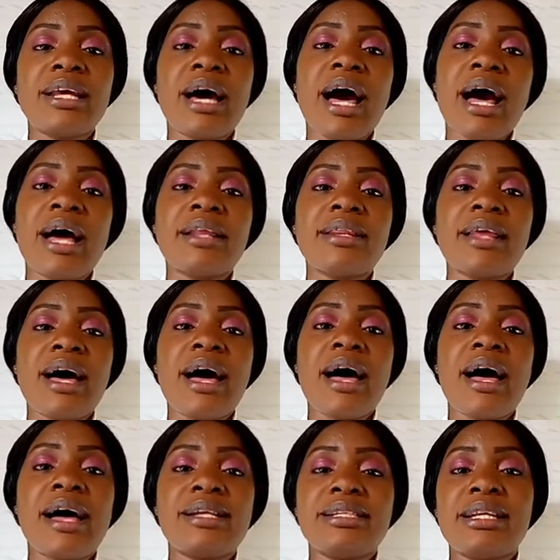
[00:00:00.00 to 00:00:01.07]

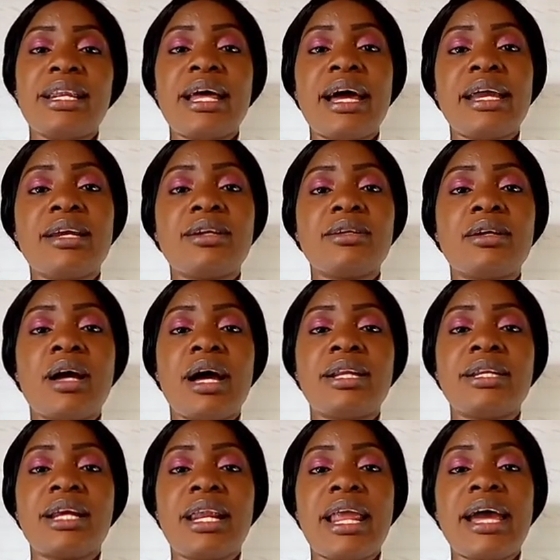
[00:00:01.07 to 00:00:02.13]
other
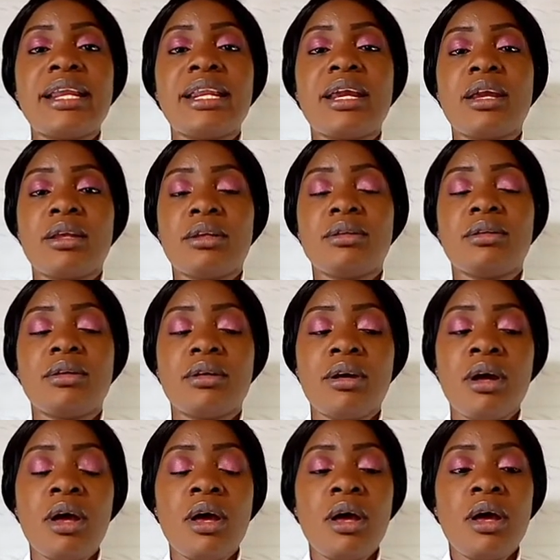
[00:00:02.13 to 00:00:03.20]
underlying
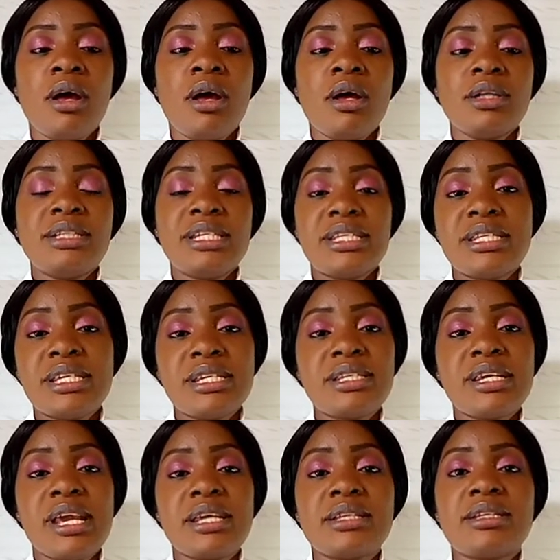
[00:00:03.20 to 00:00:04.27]

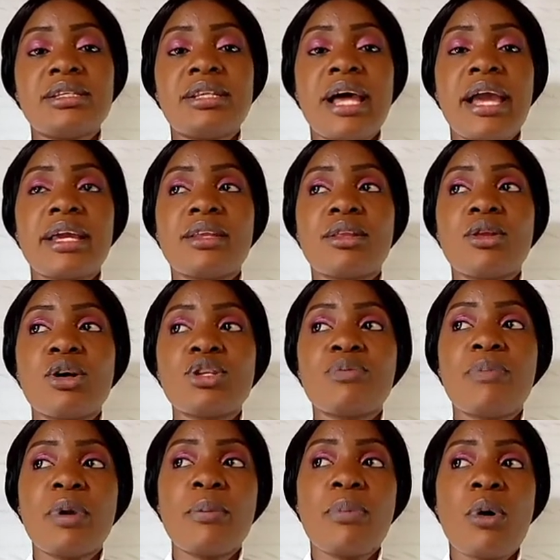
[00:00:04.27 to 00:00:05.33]
diseases, like those
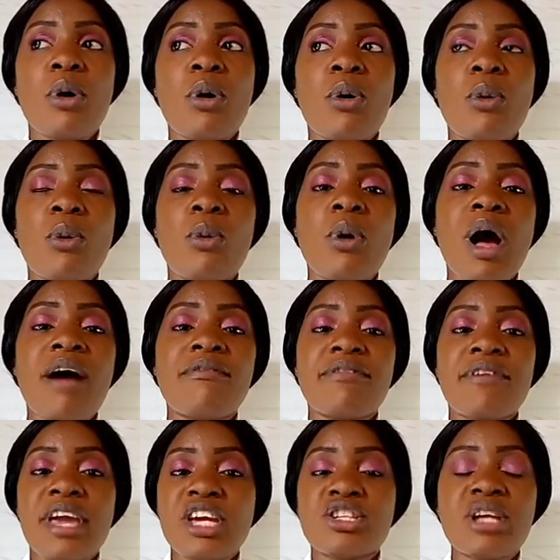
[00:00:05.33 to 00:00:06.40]
people who have
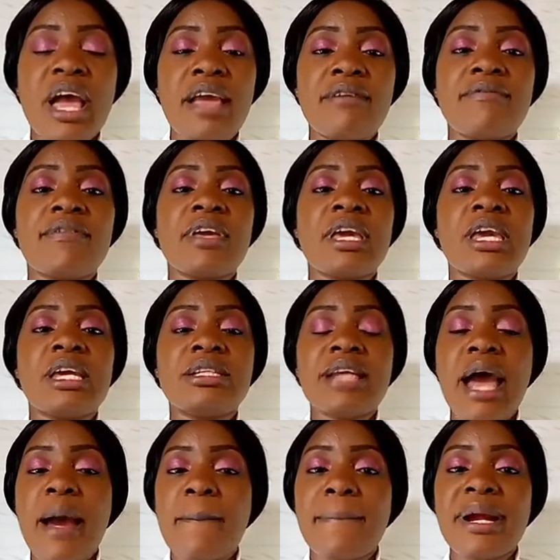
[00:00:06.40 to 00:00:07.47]
HIV,
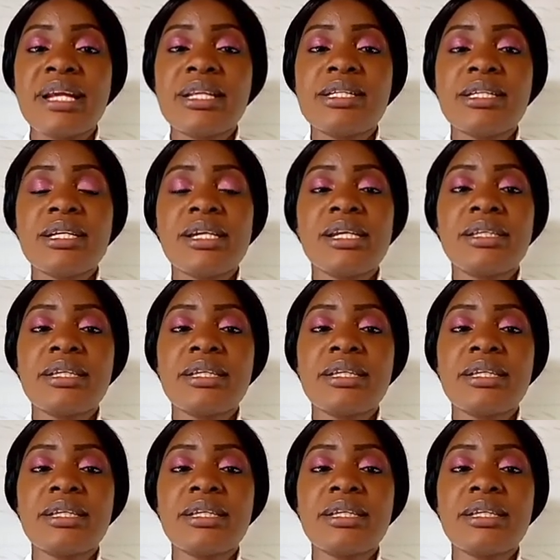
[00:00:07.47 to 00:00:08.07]
diabetes,